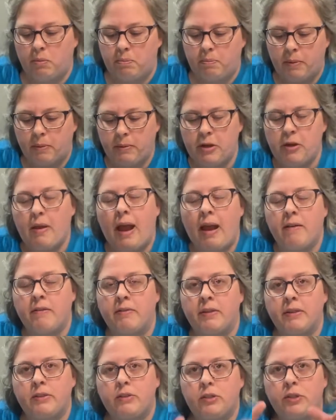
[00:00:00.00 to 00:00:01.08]
But when you have
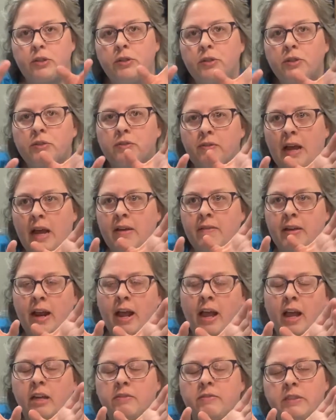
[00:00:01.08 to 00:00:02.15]
2
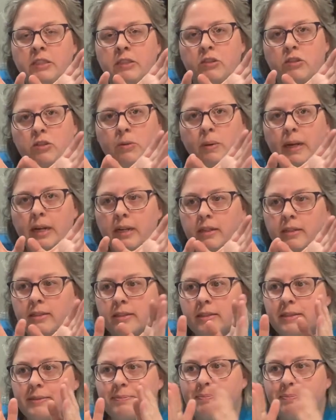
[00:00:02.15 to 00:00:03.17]
5.5 inch squares,